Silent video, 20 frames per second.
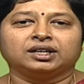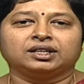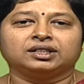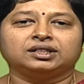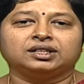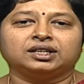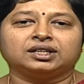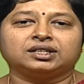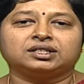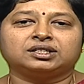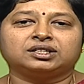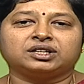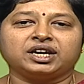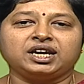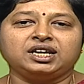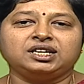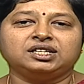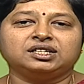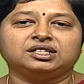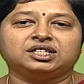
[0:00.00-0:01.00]
The
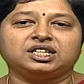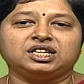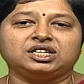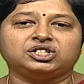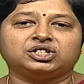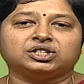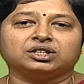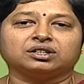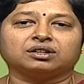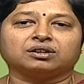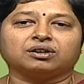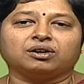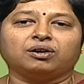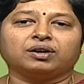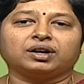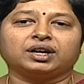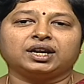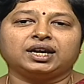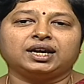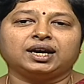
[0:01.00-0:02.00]
trained teacher or
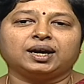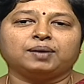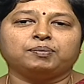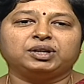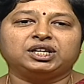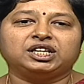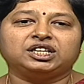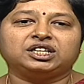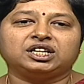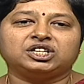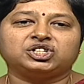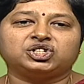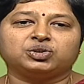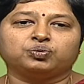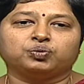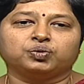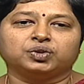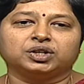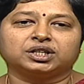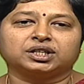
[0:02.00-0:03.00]

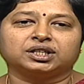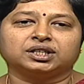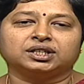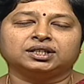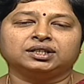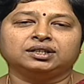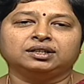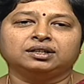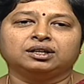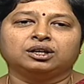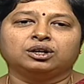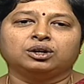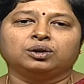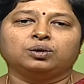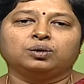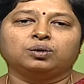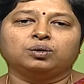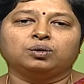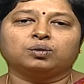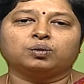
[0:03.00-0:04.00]
rehabilitation worker
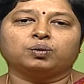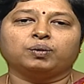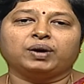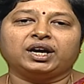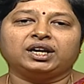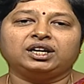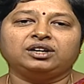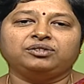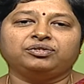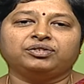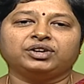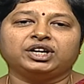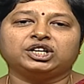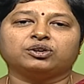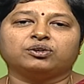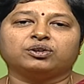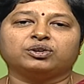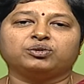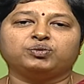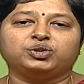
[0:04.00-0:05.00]
who qualified
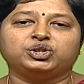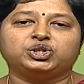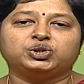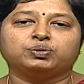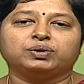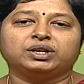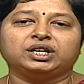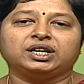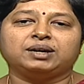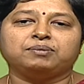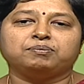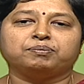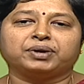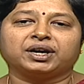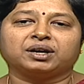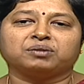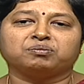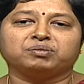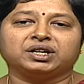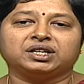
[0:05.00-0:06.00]
on visual
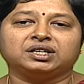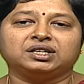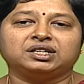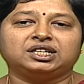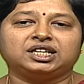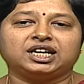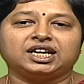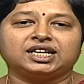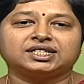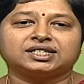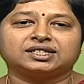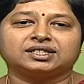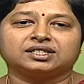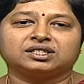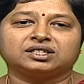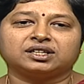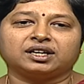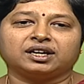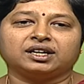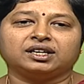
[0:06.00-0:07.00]
impairment takes the
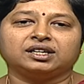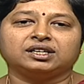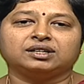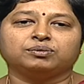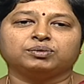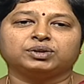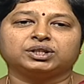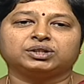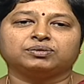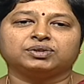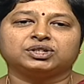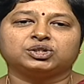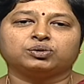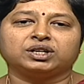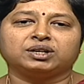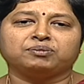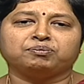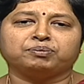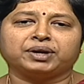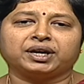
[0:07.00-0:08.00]
child with
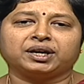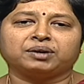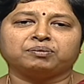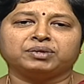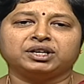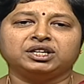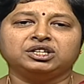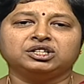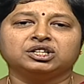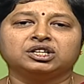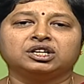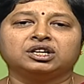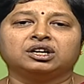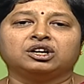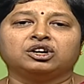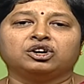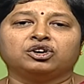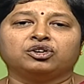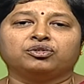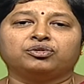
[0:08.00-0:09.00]
visual impairment
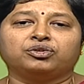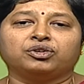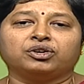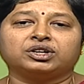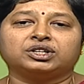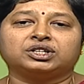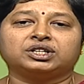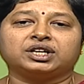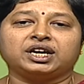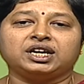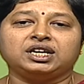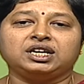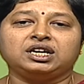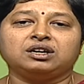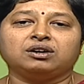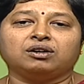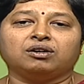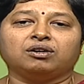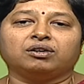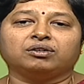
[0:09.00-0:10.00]
for
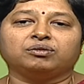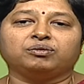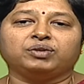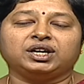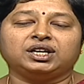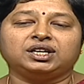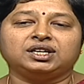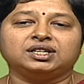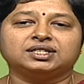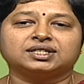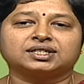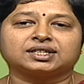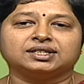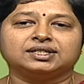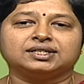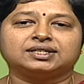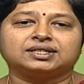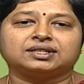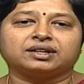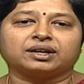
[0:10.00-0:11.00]
training on various
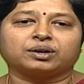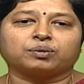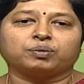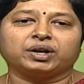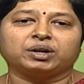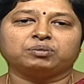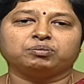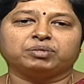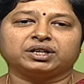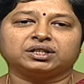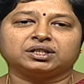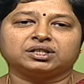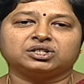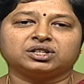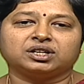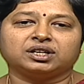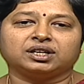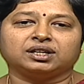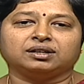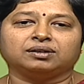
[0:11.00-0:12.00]
skills required by the
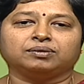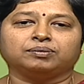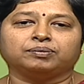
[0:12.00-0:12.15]
child.